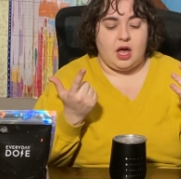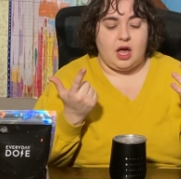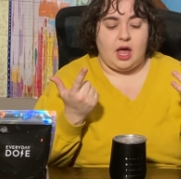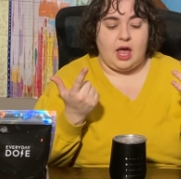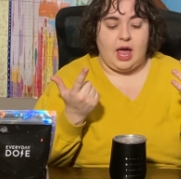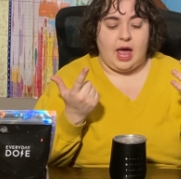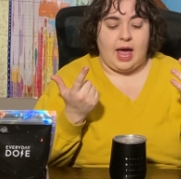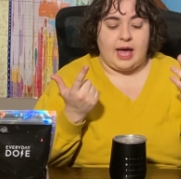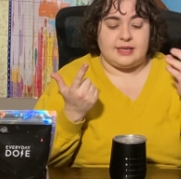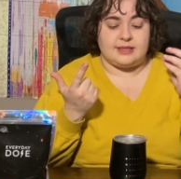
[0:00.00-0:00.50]

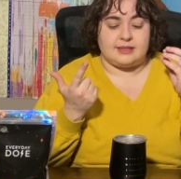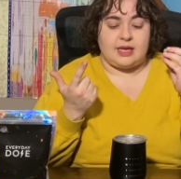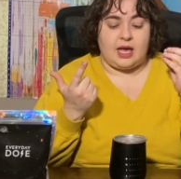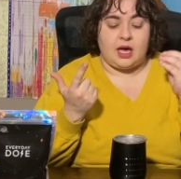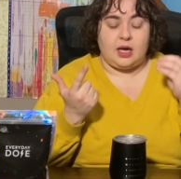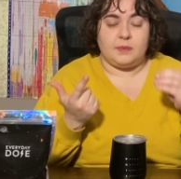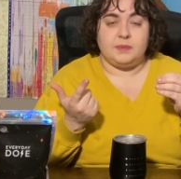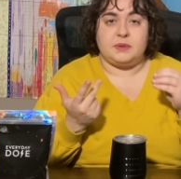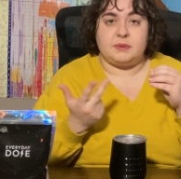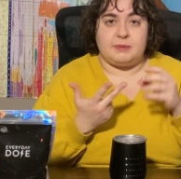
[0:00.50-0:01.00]
has
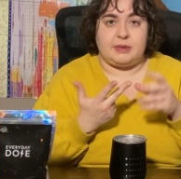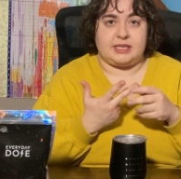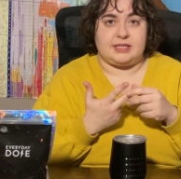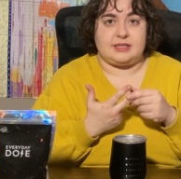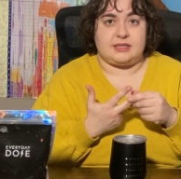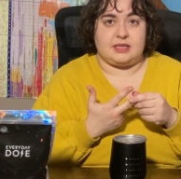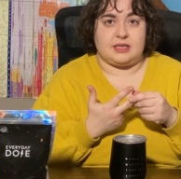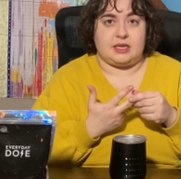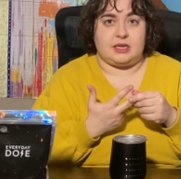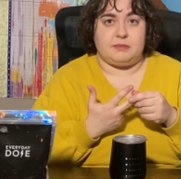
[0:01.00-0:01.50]
helped my
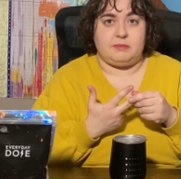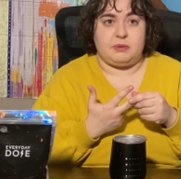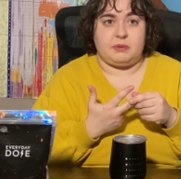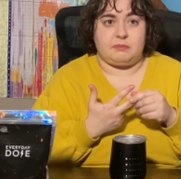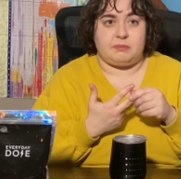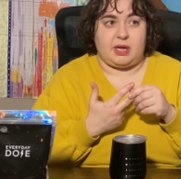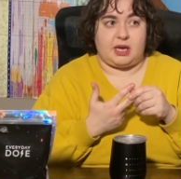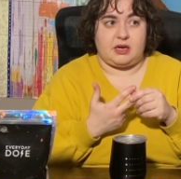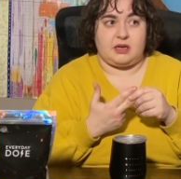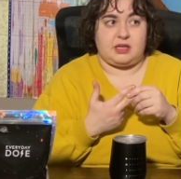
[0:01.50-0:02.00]
sleep
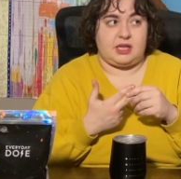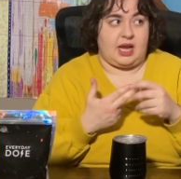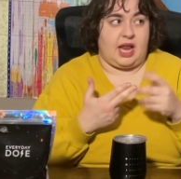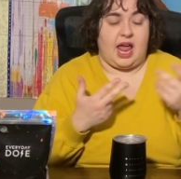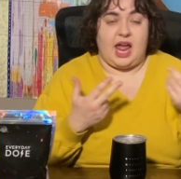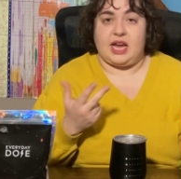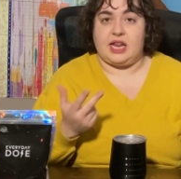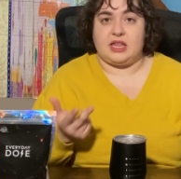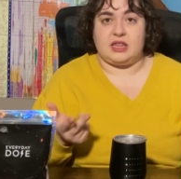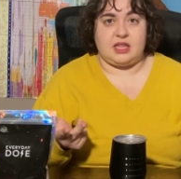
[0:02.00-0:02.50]
better than
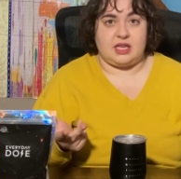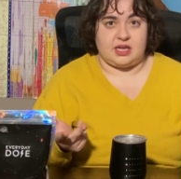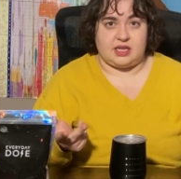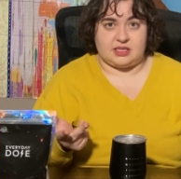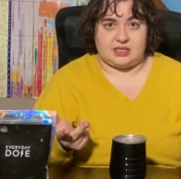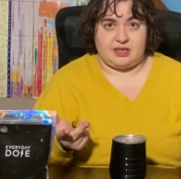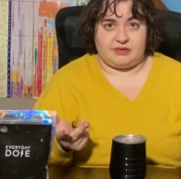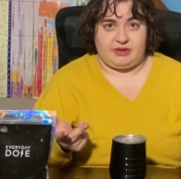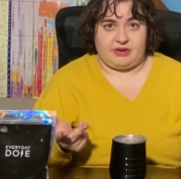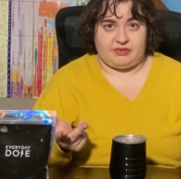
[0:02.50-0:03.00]
anything
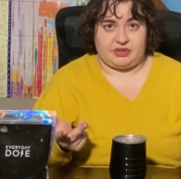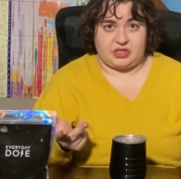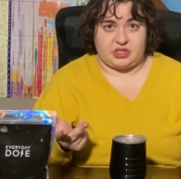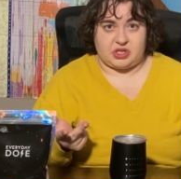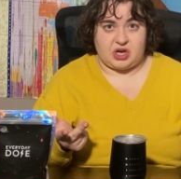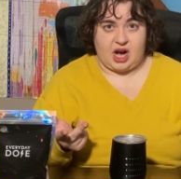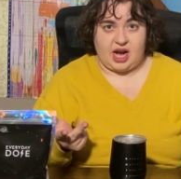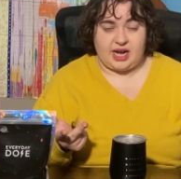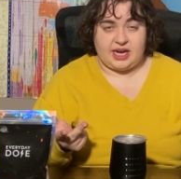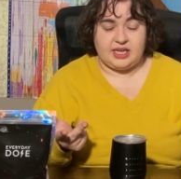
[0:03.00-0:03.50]
else I've ever
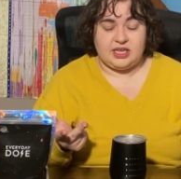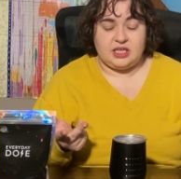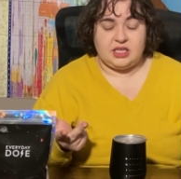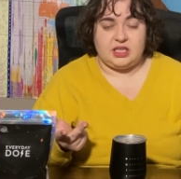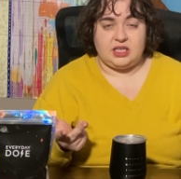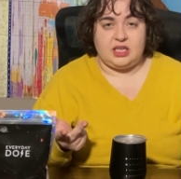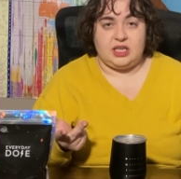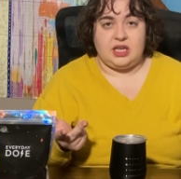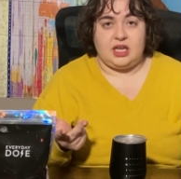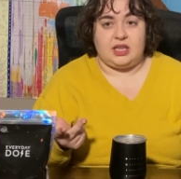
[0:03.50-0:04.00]
tried.
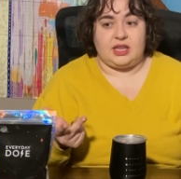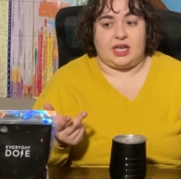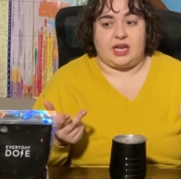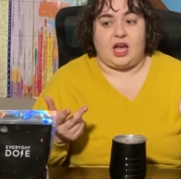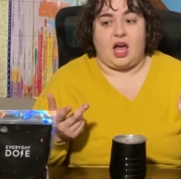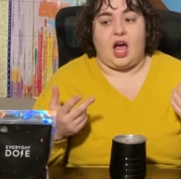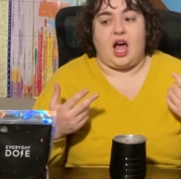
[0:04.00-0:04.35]
Like,